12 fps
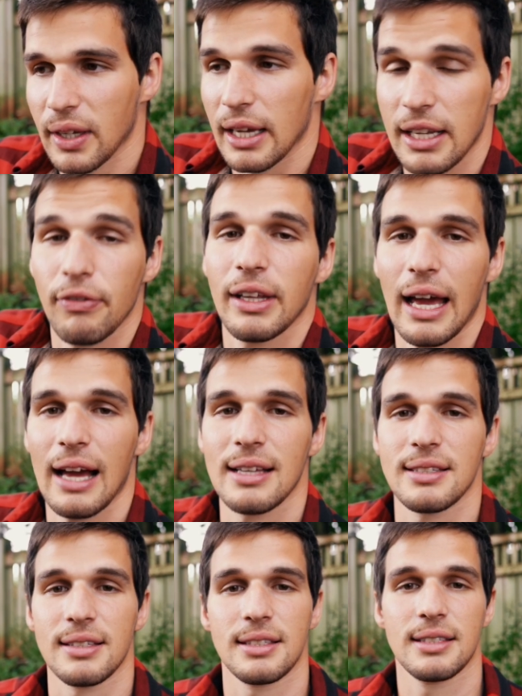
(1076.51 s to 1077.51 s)
It definitely
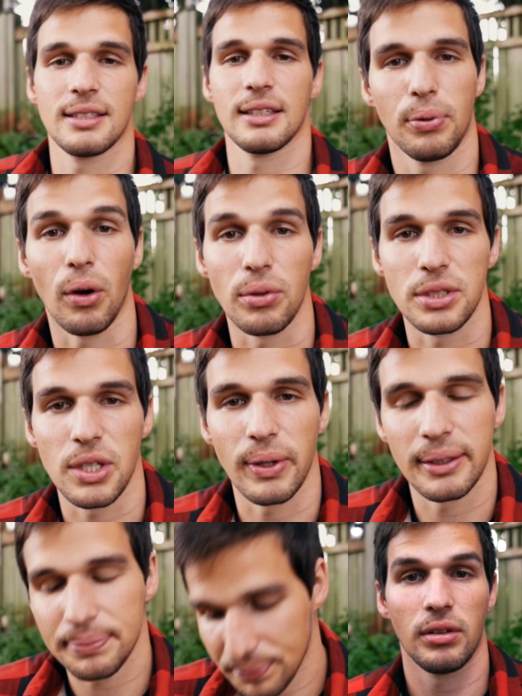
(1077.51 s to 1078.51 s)
has its pros to
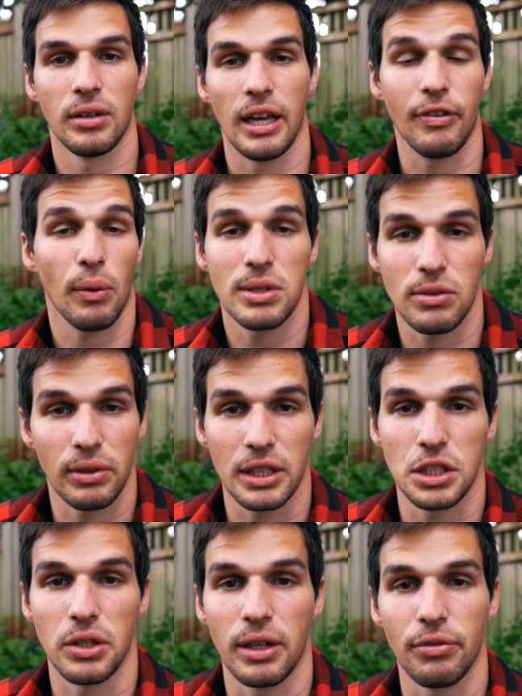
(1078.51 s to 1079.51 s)
it. If I wasn't really
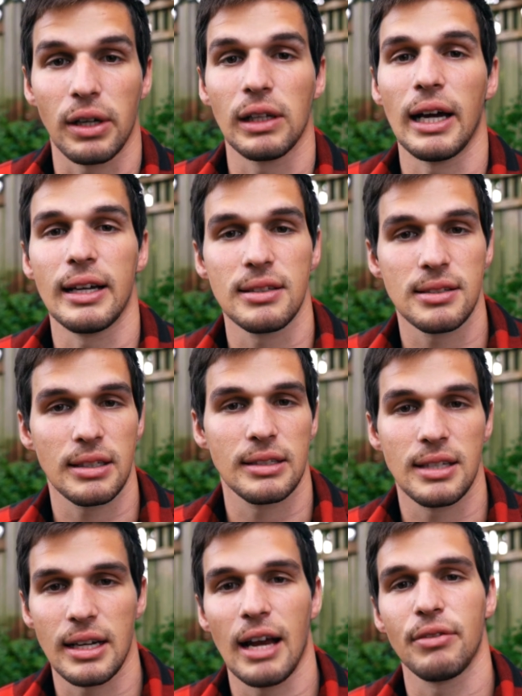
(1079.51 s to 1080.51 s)
shooting for clients,
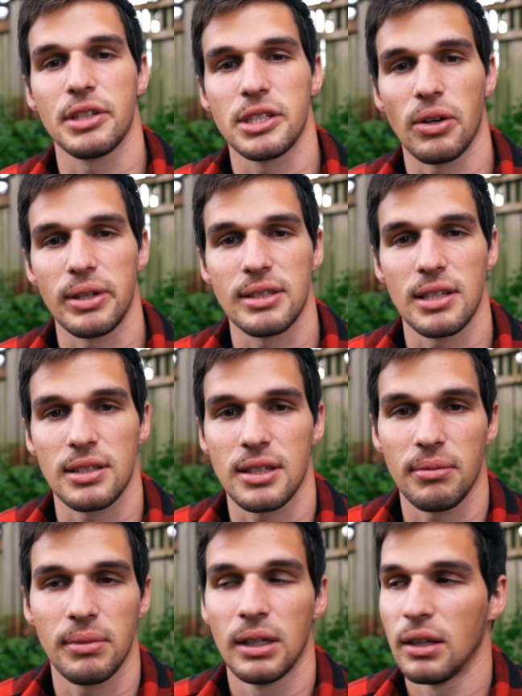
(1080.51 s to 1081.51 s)
didn't have the Sony
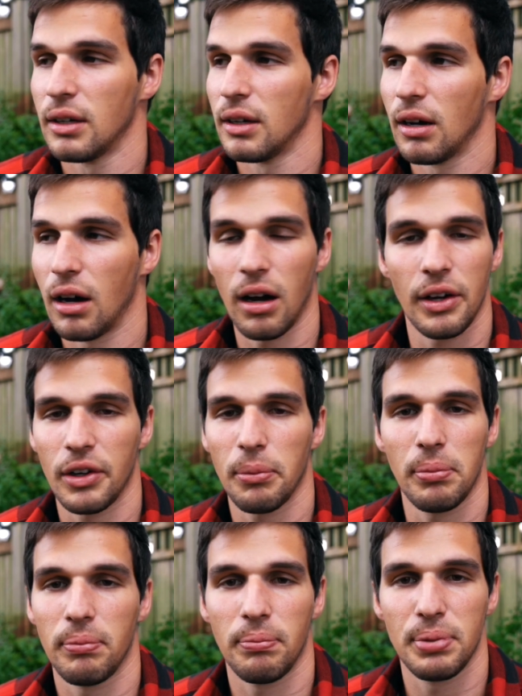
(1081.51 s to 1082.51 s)
system,
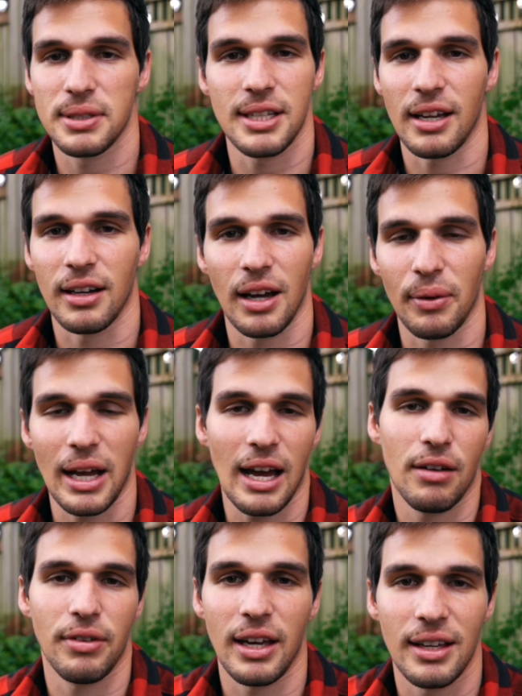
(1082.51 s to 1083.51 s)
100% I would
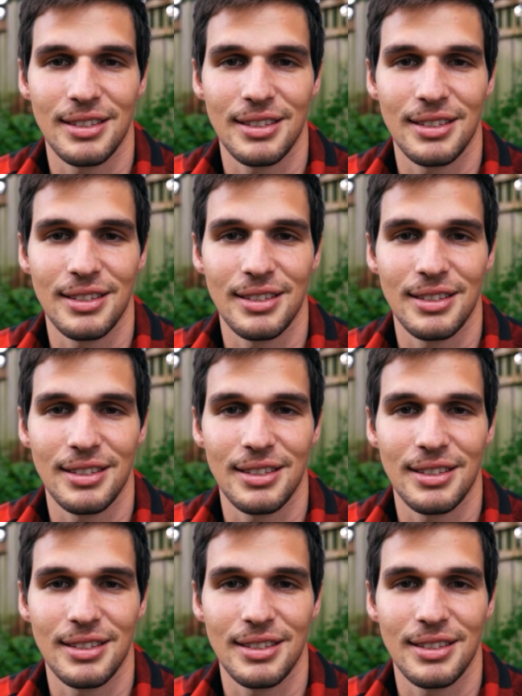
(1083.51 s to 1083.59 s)
have a